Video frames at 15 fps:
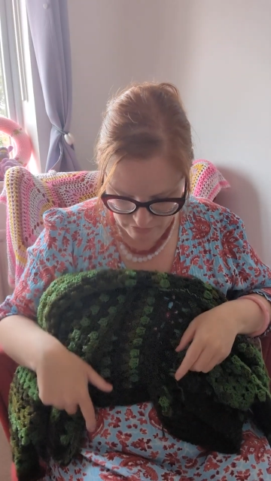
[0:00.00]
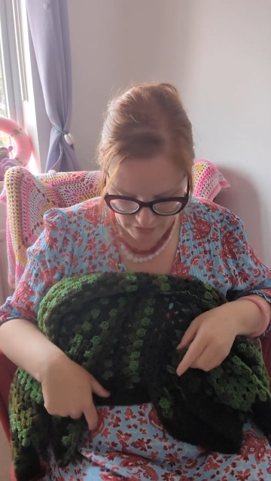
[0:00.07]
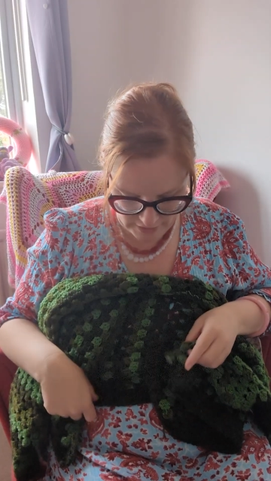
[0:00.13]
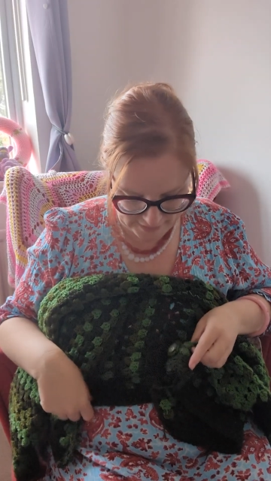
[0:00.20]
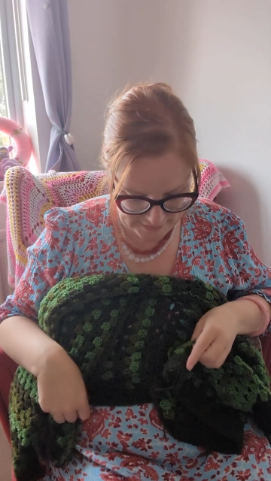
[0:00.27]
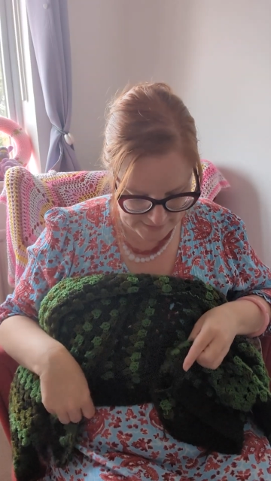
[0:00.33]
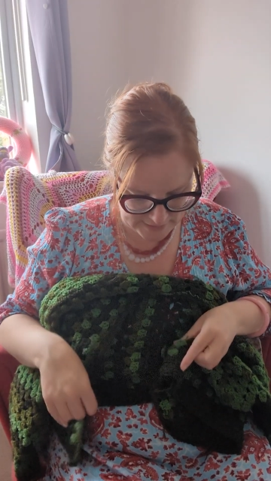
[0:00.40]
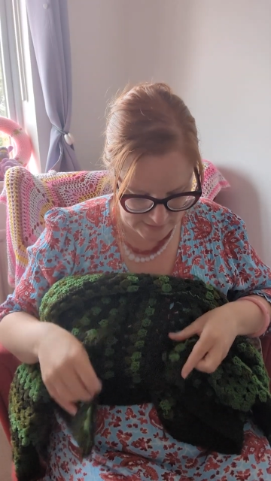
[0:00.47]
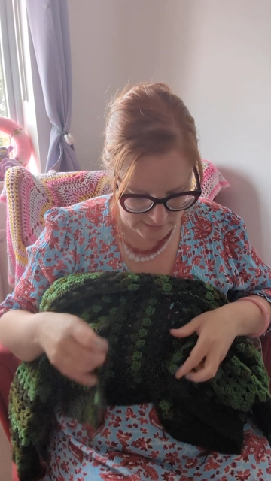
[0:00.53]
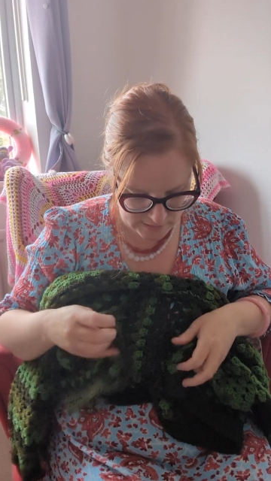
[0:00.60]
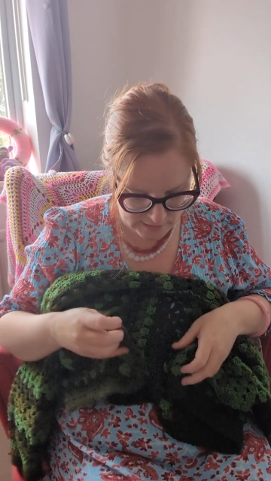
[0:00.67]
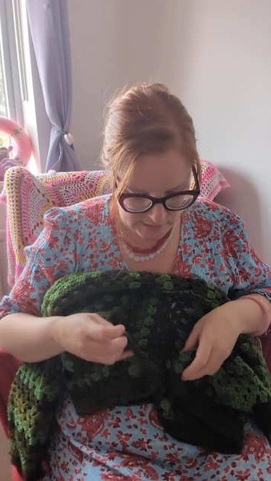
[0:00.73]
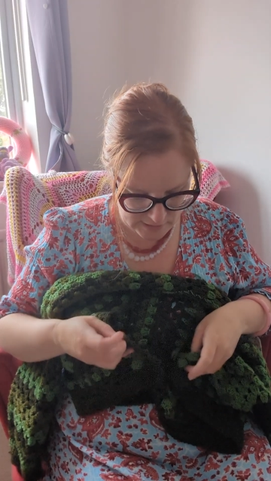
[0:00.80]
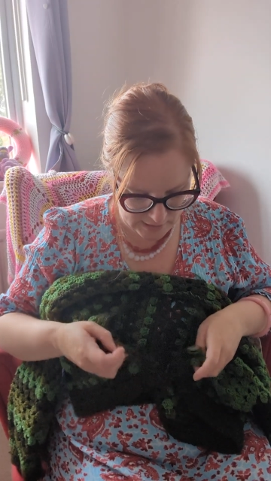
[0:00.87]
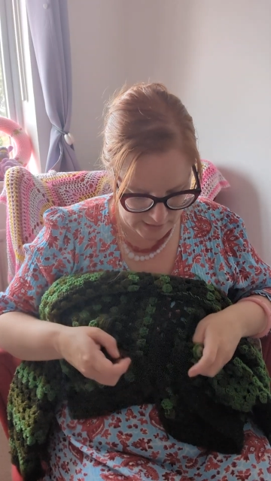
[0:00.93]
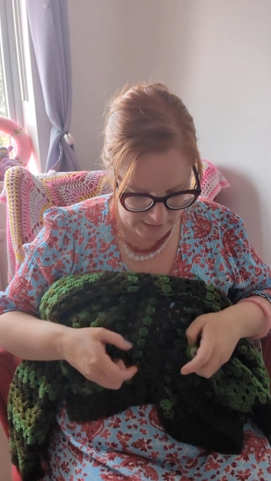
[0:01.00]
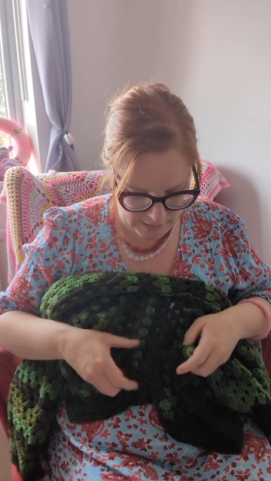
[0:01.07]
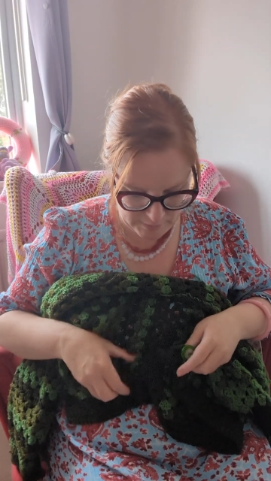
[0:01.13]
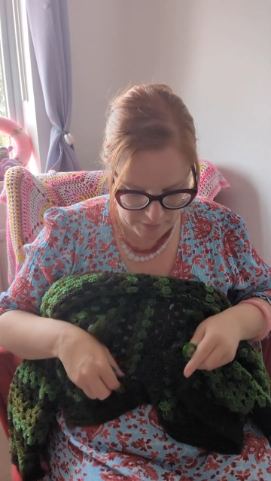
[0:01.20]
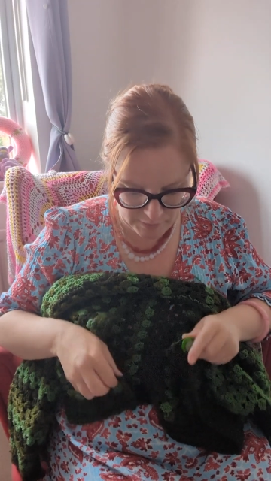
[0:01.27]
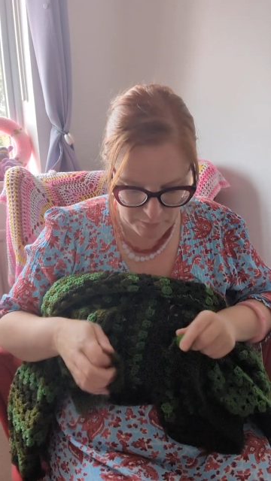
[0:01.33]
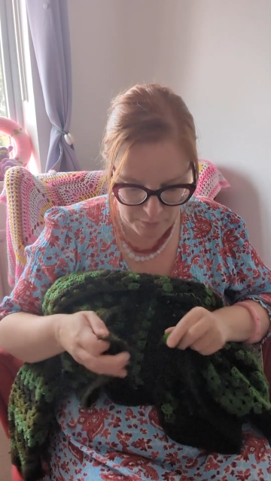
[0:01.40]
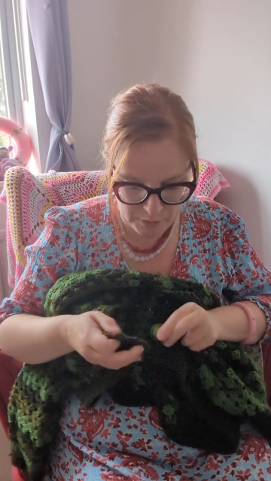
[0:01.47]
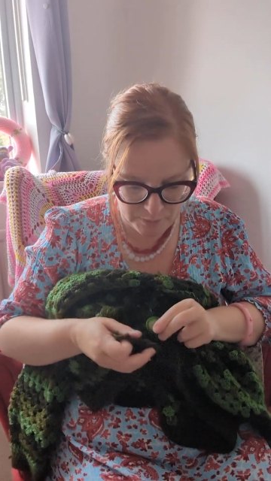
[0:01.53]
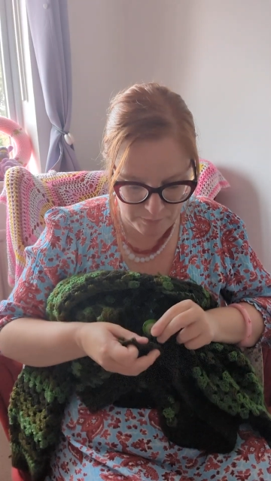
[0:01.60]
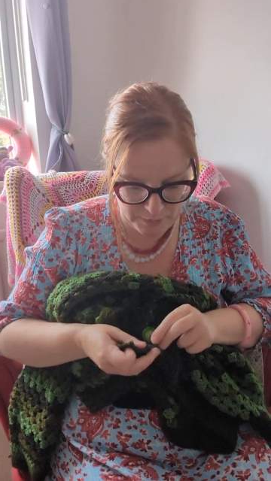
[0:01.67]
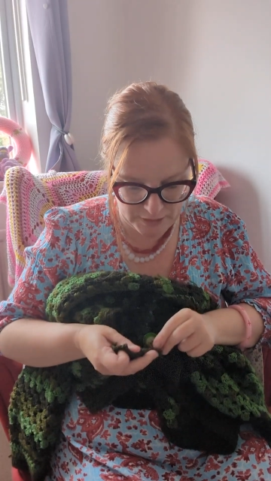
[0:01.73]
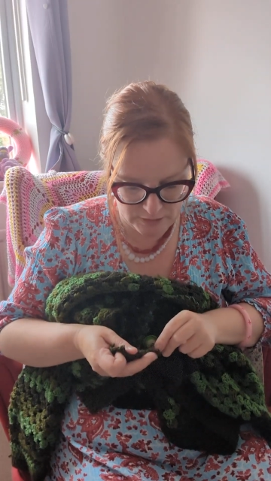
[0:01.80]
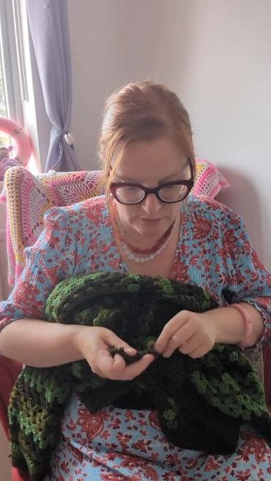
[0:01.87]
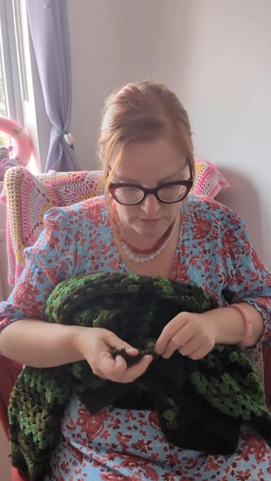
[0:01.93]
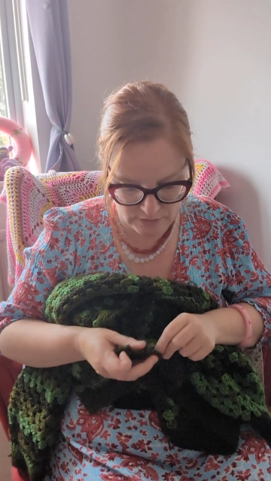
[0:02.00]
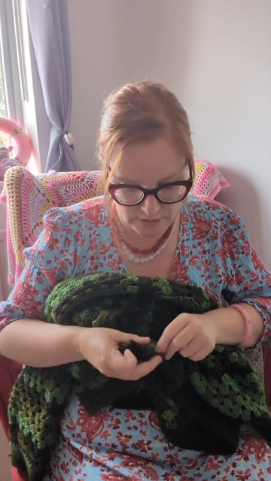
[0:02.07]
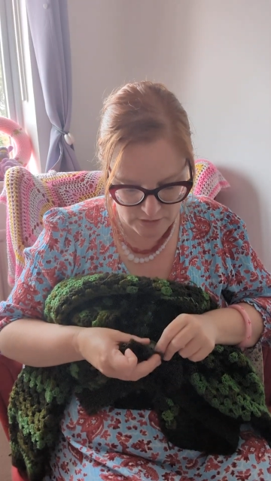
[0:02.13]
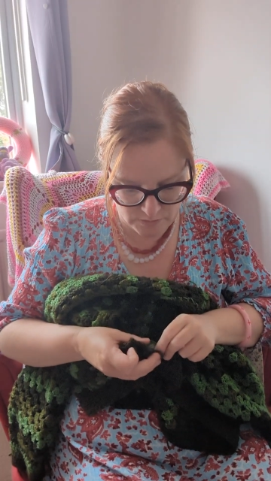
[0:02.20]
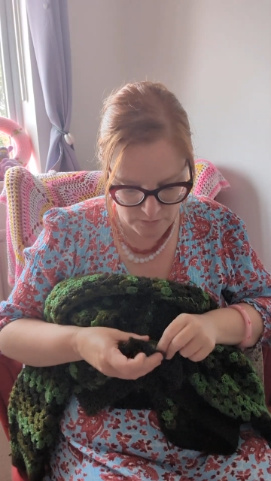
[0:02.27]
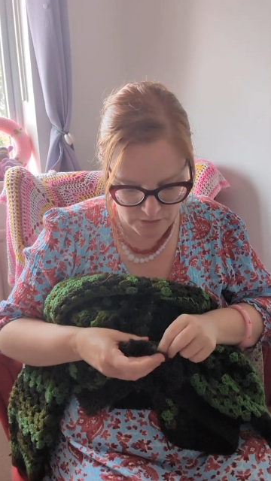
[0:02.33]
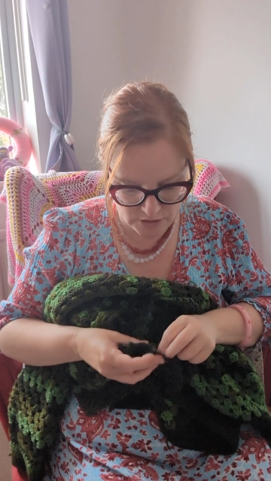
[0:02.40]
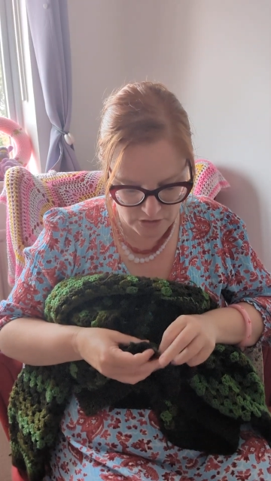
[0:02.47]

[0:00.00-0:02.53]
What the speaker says: right. I put a button on this one.